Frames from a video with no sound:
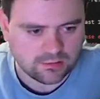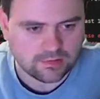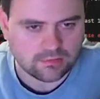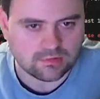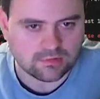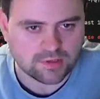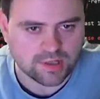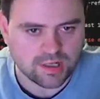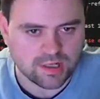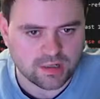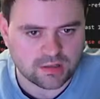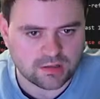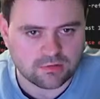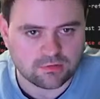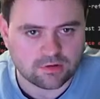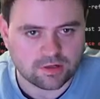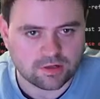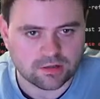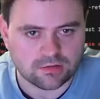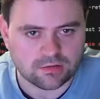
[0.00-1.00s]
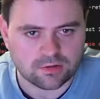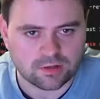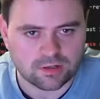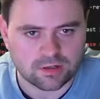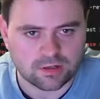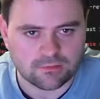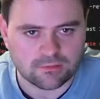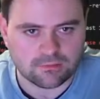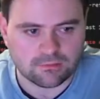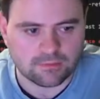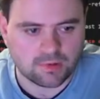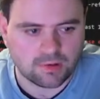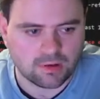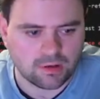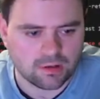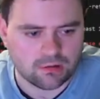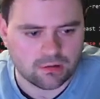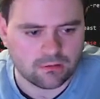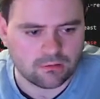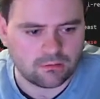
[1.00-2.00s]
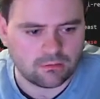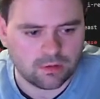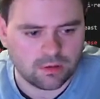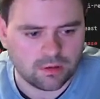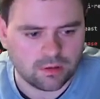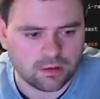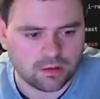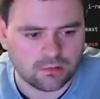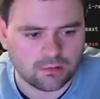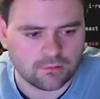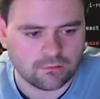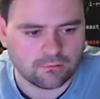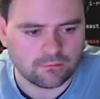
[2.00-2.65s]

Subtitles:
change directory? My running